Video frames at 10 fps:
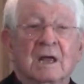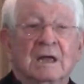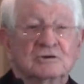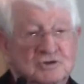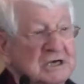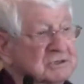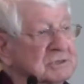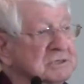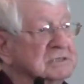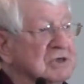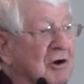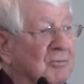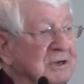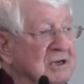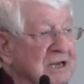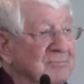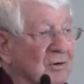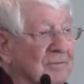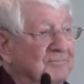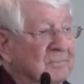Jesus is our
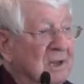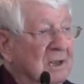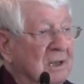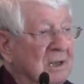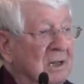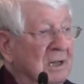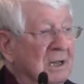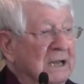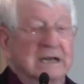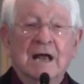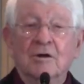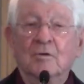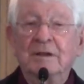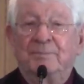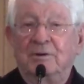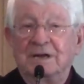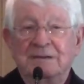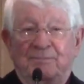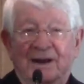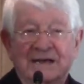Redeemer. He not only put in
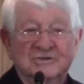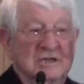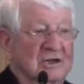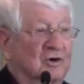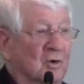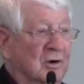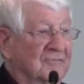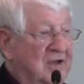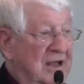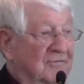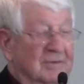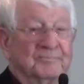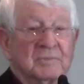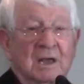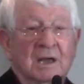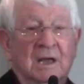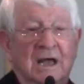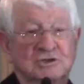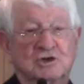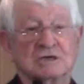place in the court of heaven
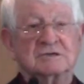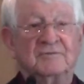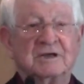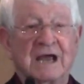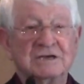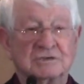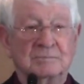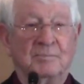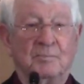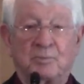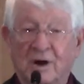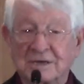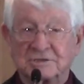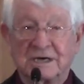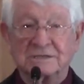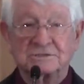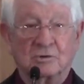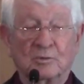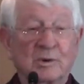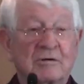a justification process so
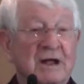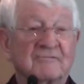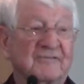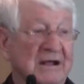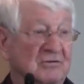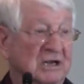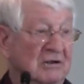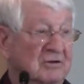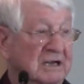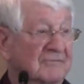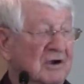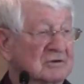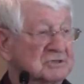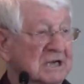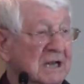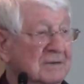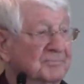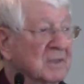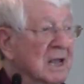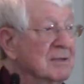that we're not found guilty of our sin,
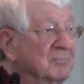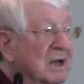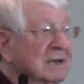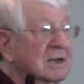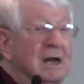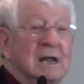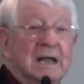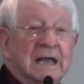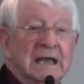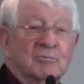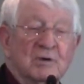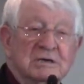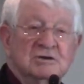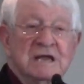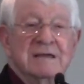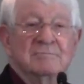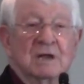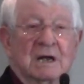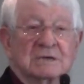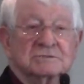but he redeemed
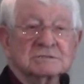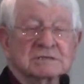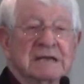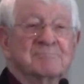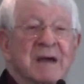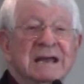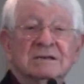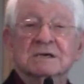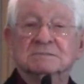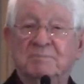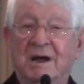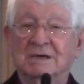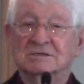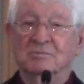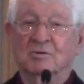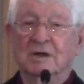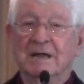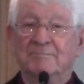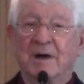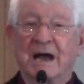us. He made this possible
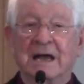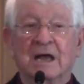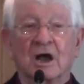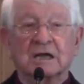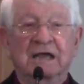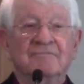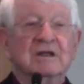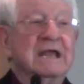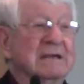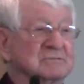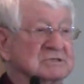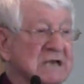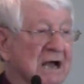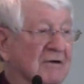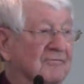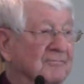by giving himself